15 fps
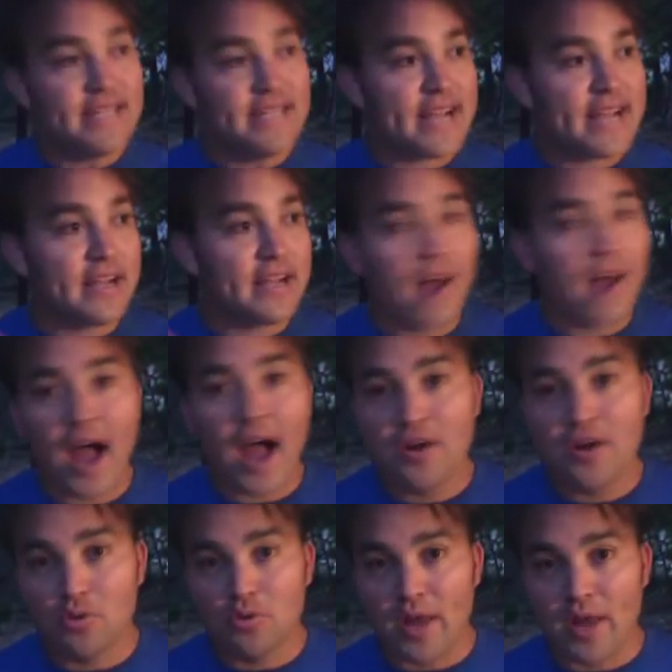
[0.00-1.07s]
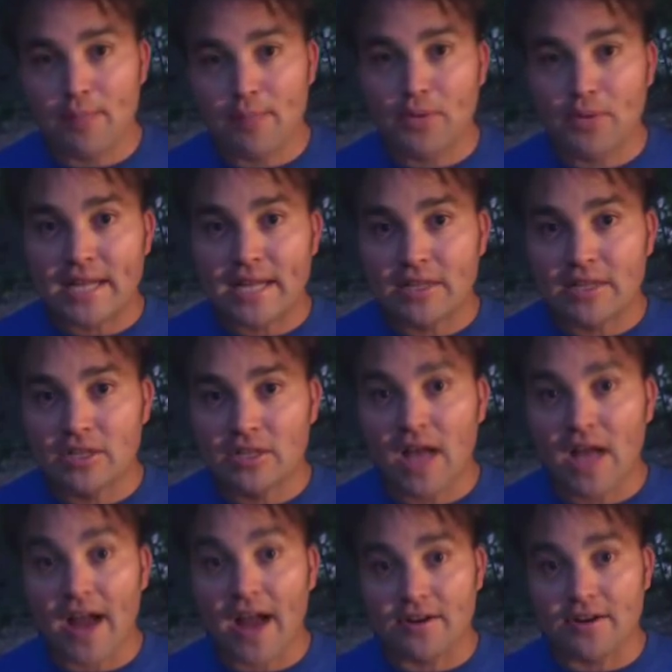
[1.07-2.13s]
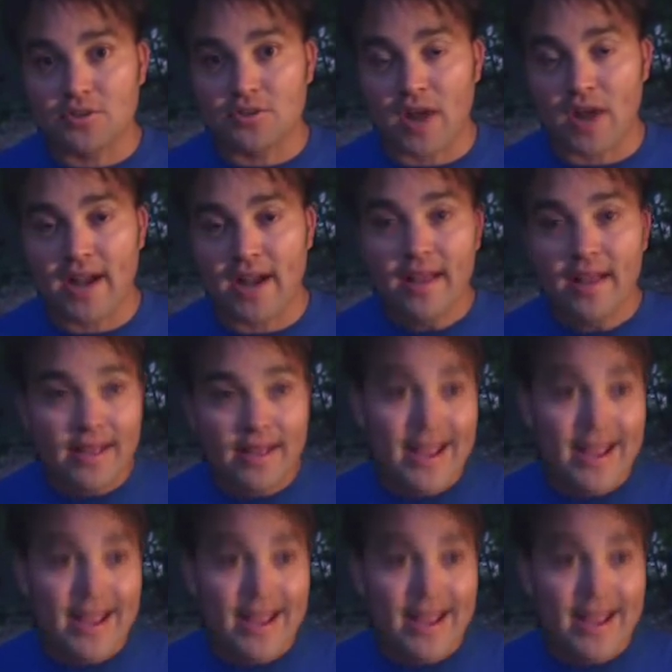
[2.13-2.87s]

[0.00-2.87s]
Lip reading: Take a guy who read Pretty Little Liars, right?